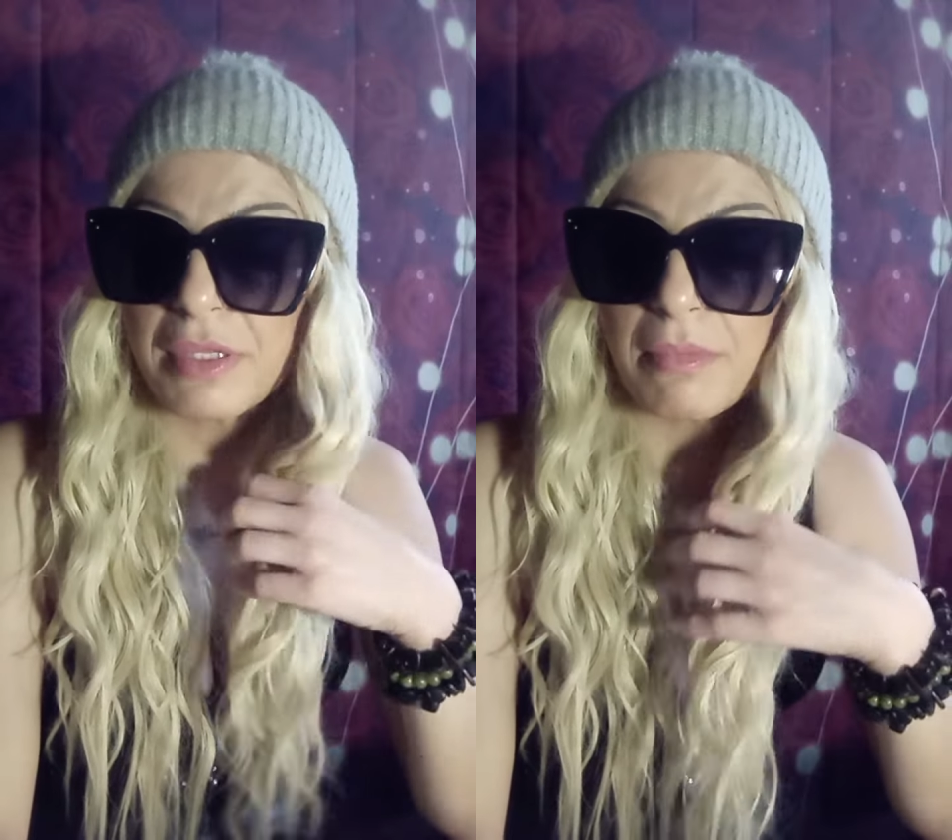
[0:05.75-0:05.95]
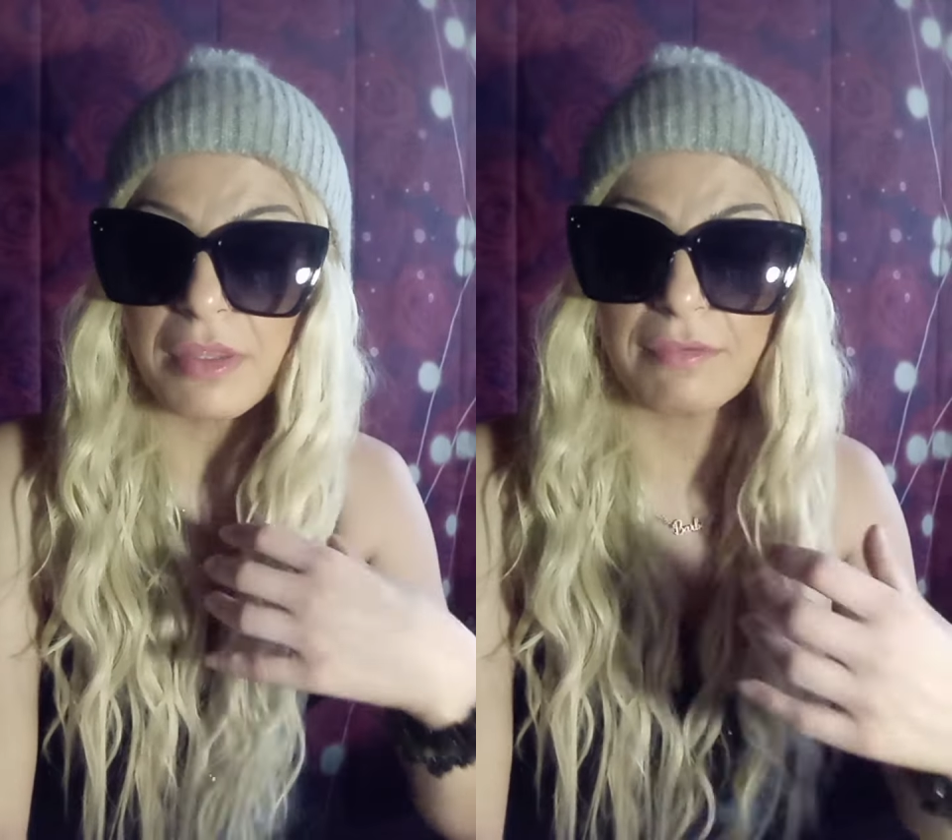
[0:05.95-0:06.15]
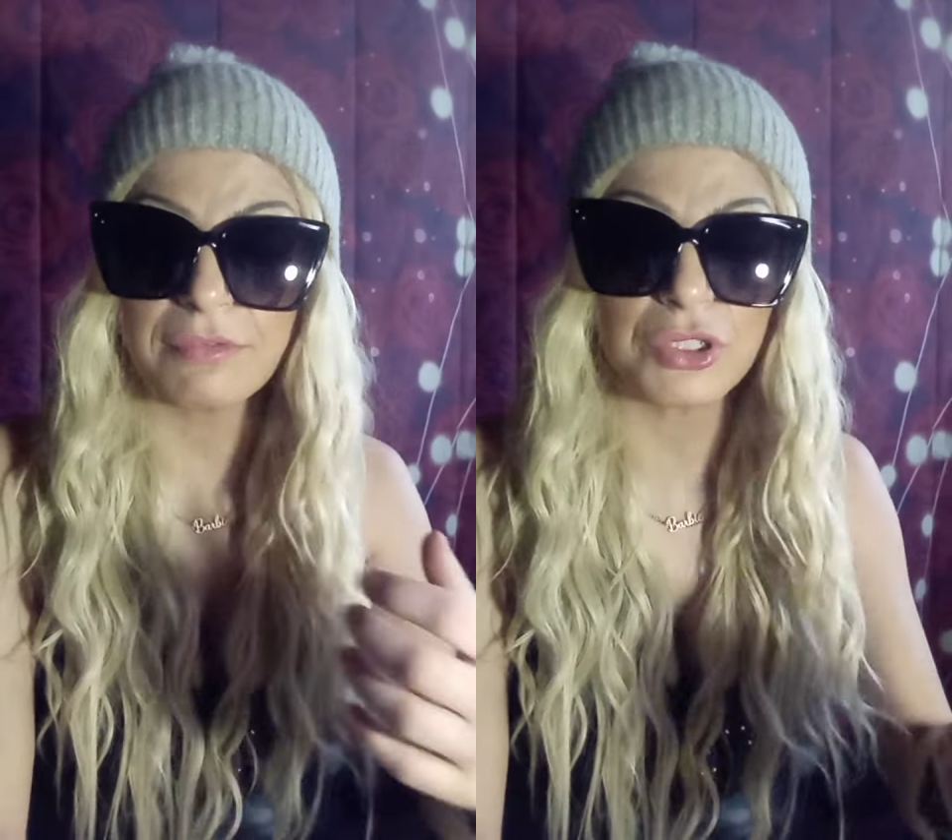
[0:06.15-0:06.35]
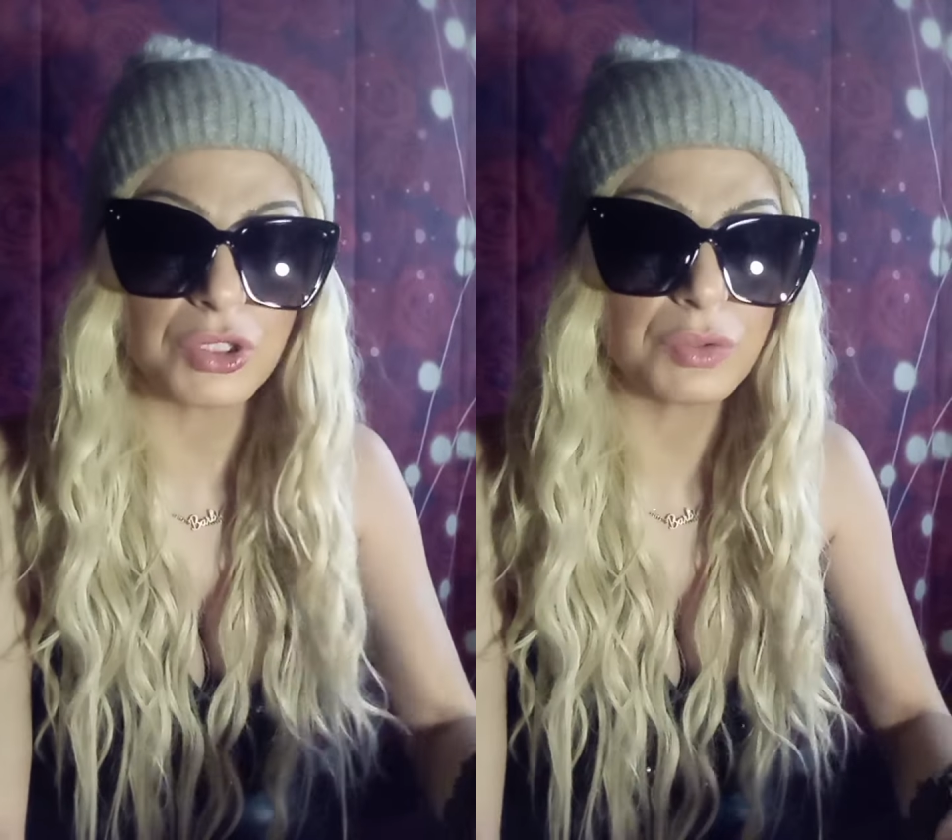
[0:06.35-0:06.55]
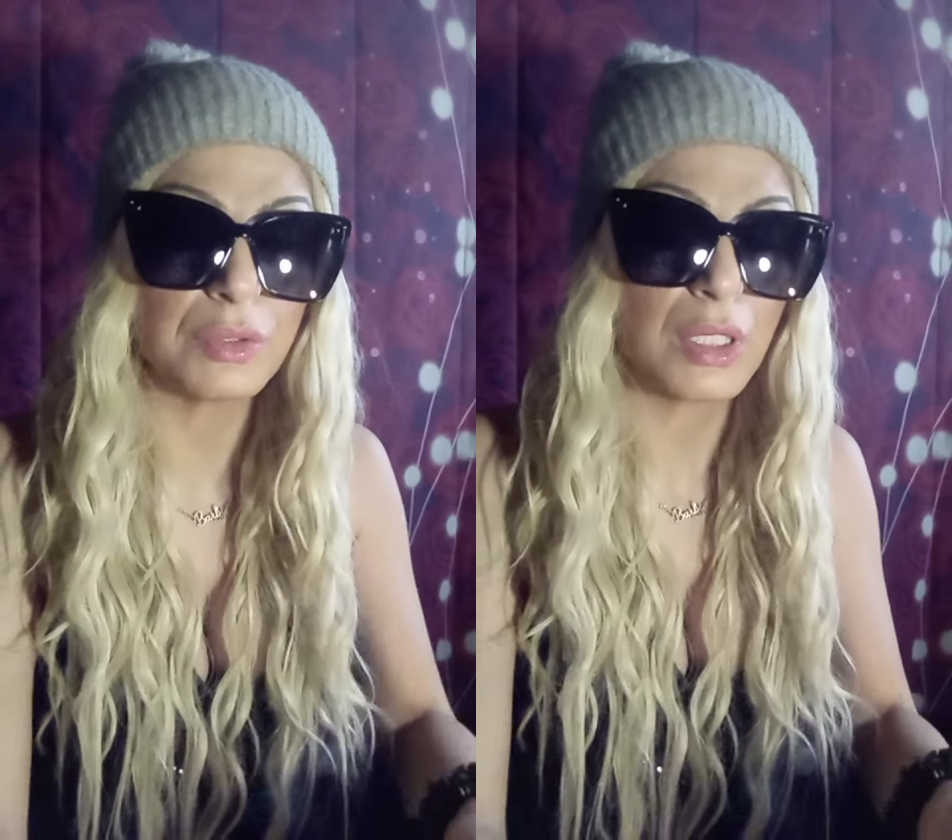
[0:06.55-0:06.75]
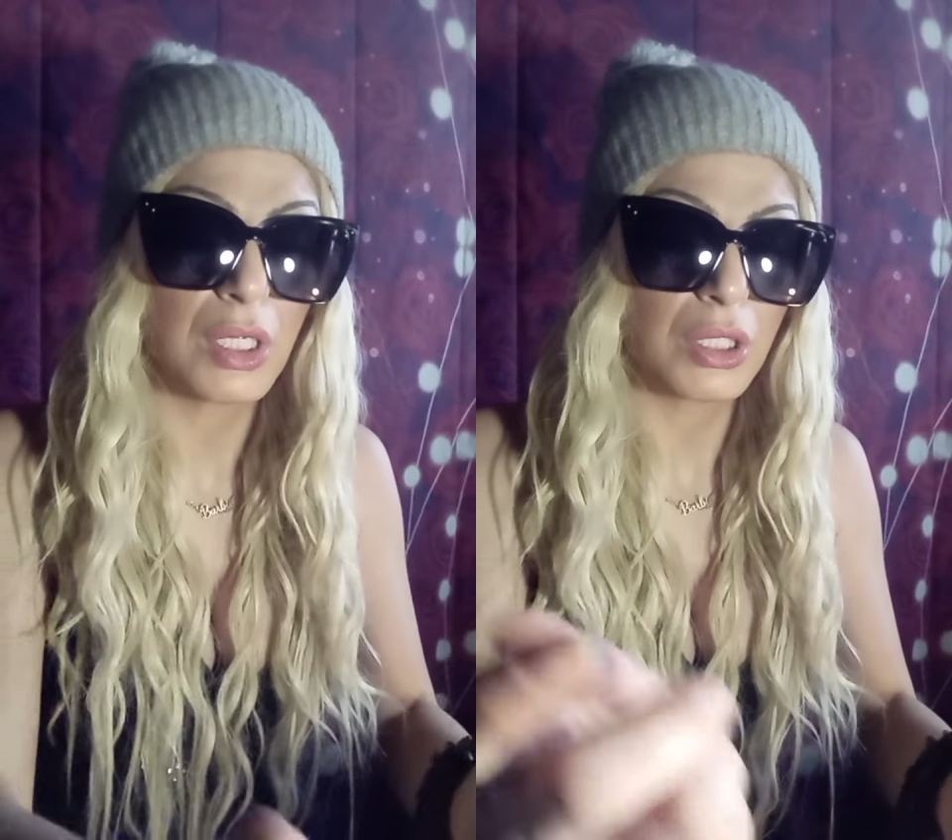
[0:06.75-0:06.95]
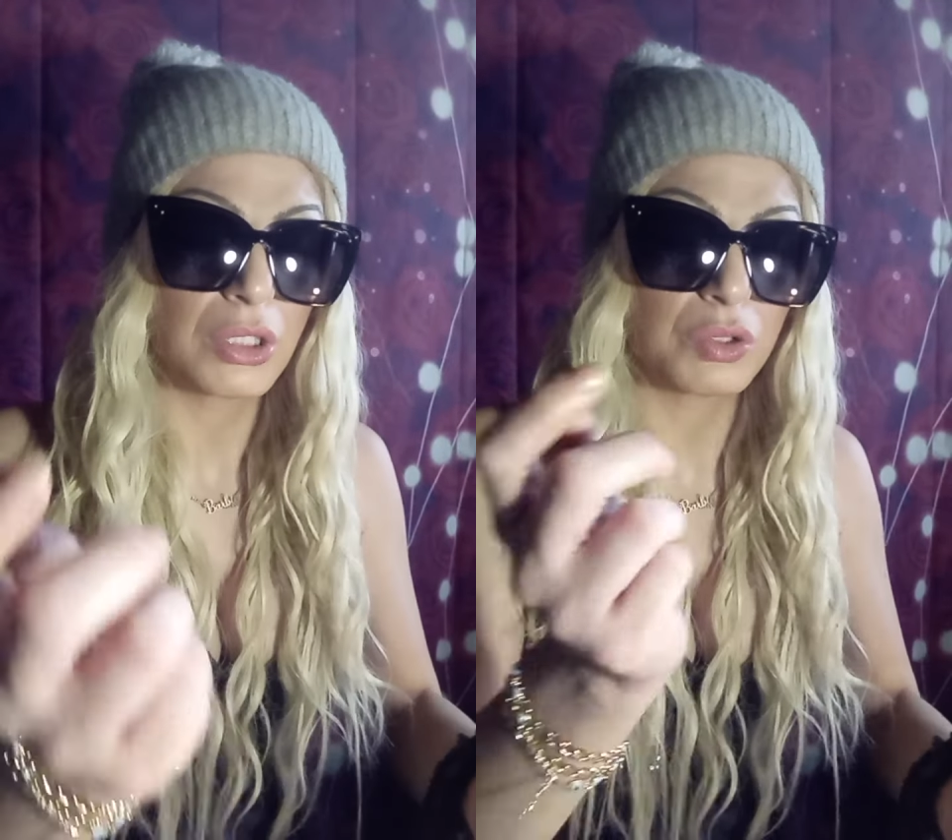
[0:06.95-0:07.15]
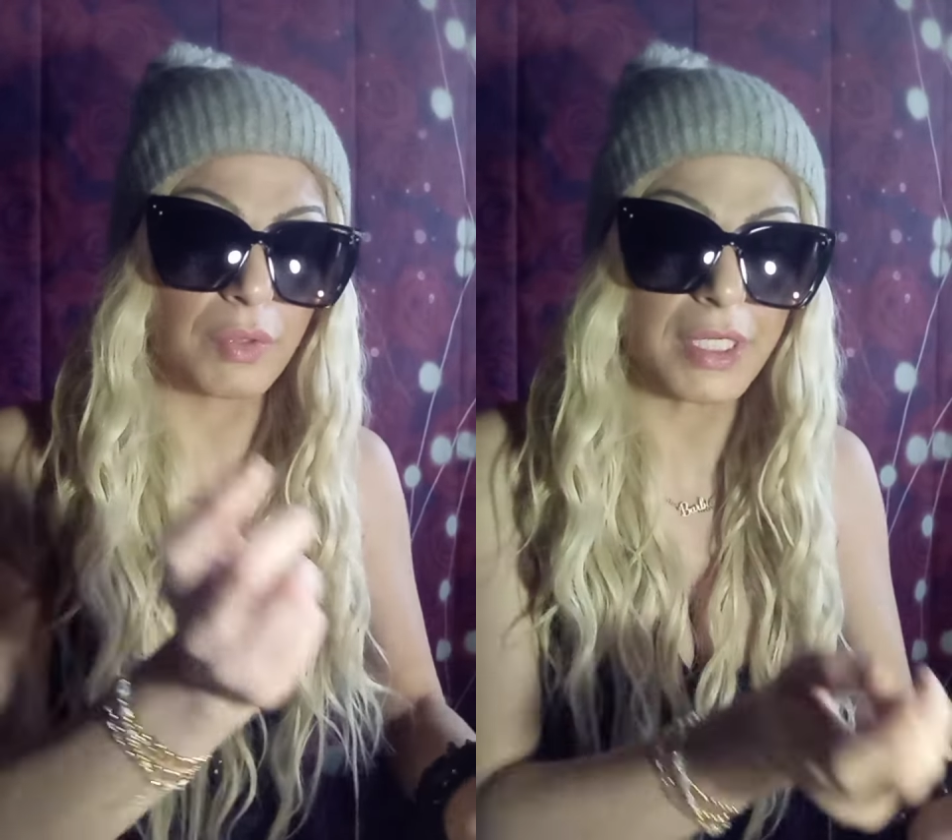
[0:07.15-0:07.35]
the month of June
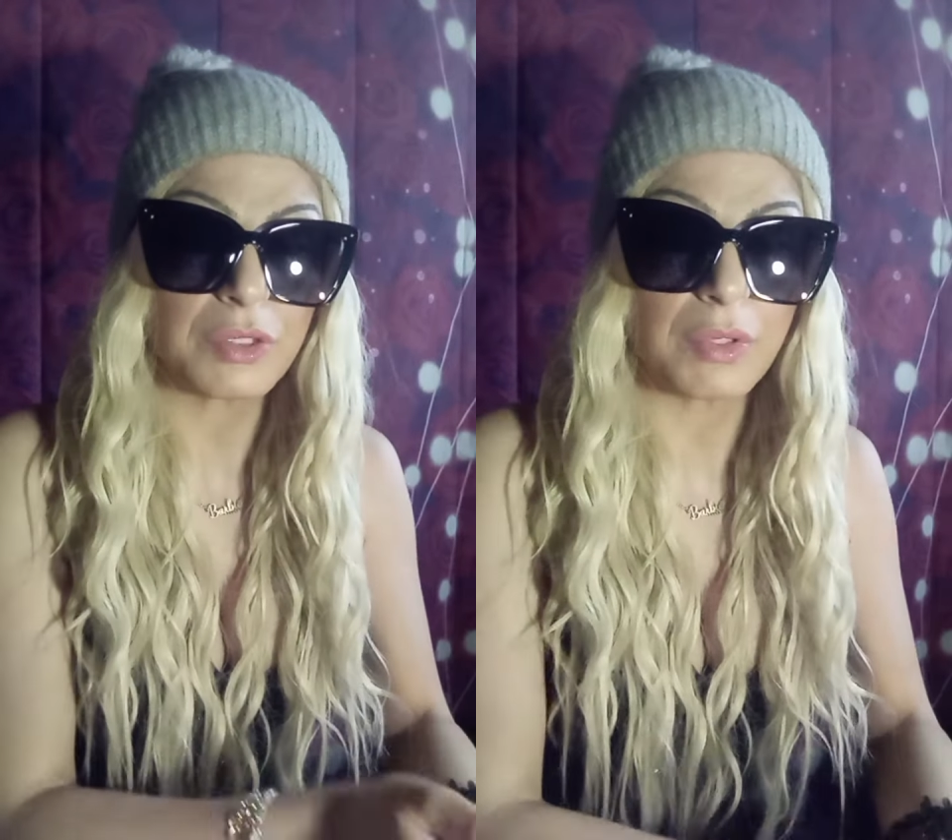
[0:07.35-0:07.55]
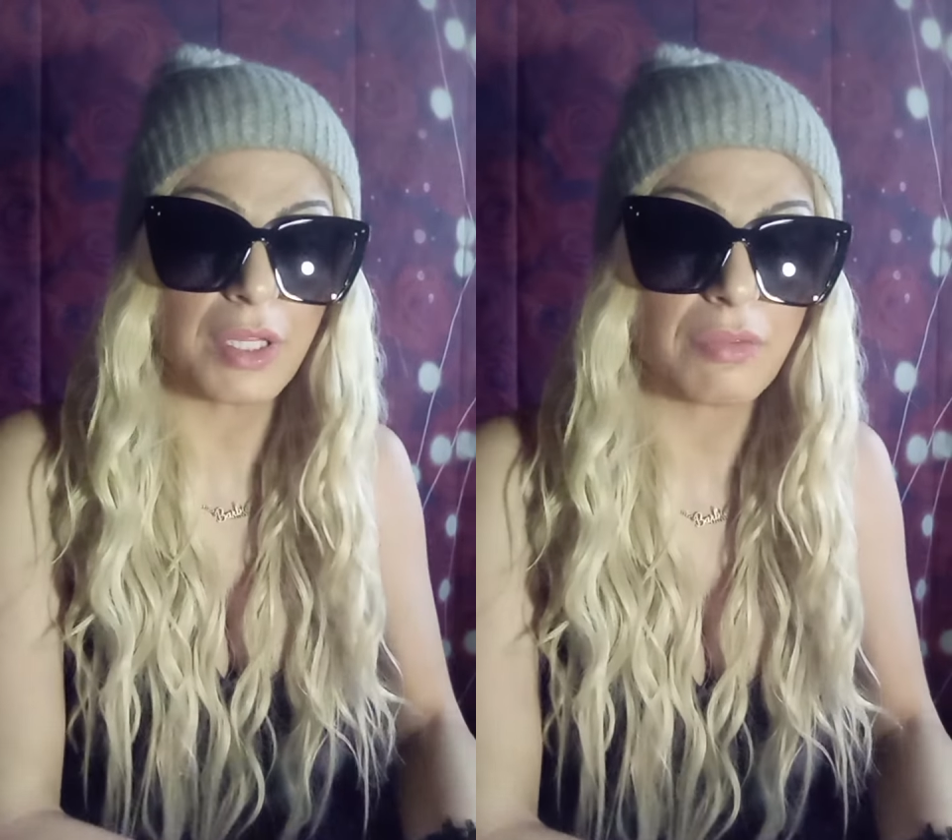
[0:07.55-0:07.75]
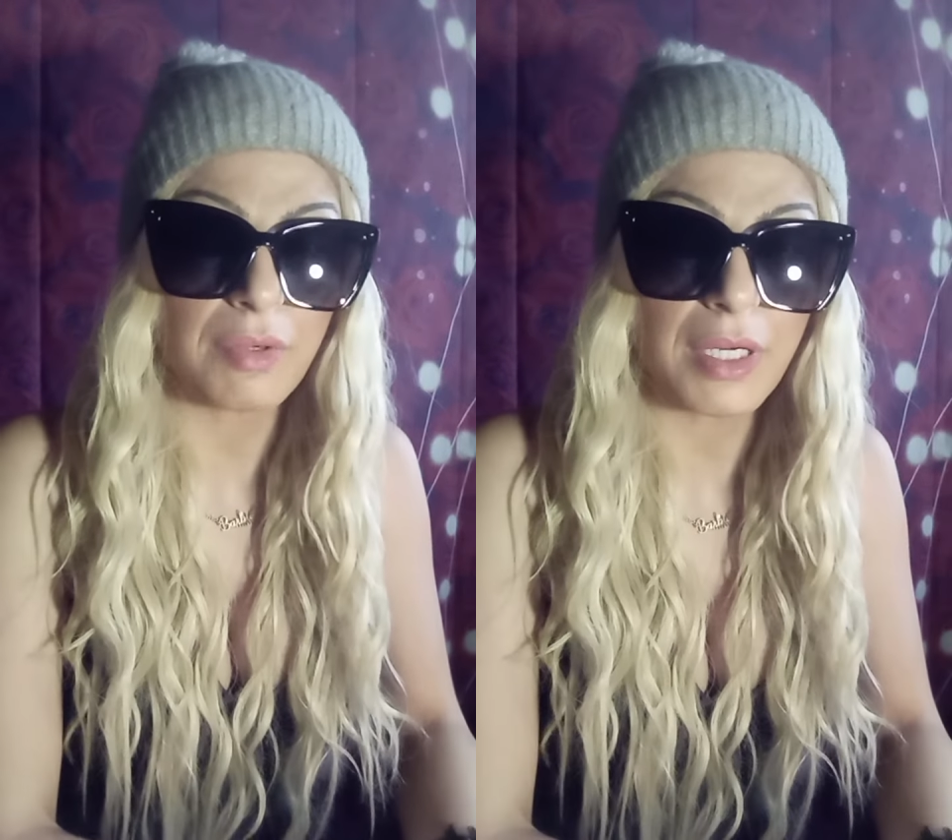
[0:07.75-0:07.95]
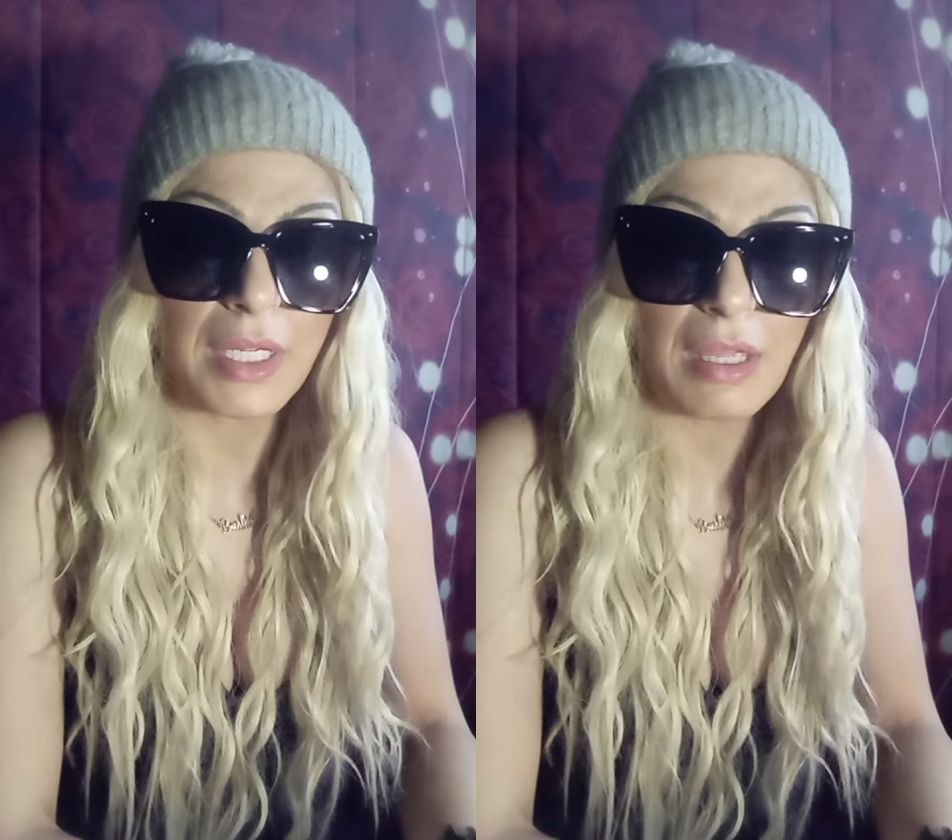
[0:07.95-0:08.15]
2023.